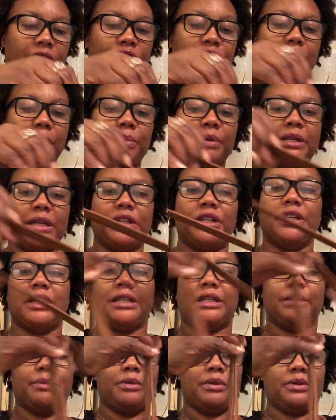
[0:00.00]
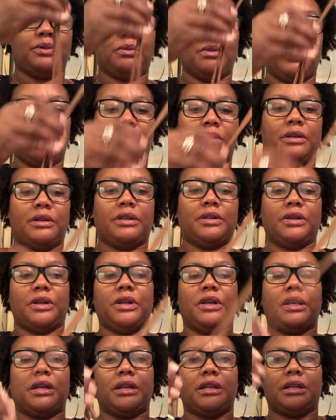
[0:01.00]
strap is adjustable as well, so
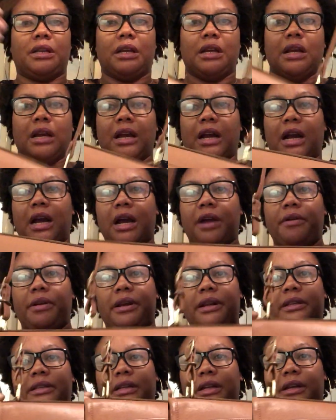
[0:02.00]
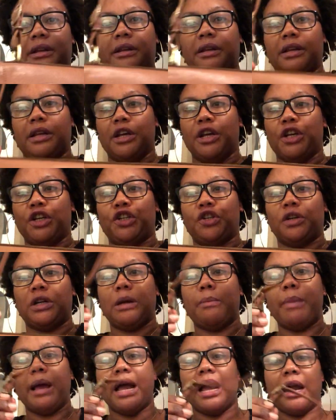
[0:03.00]
you can carry it as a
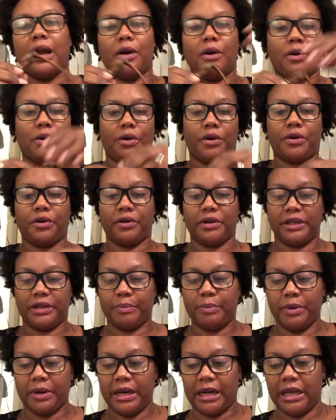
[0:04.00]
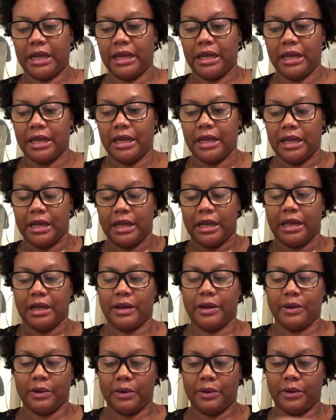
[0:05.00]
shoulder bag or crossbody,
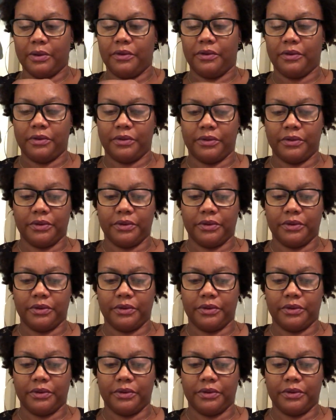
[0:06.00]
or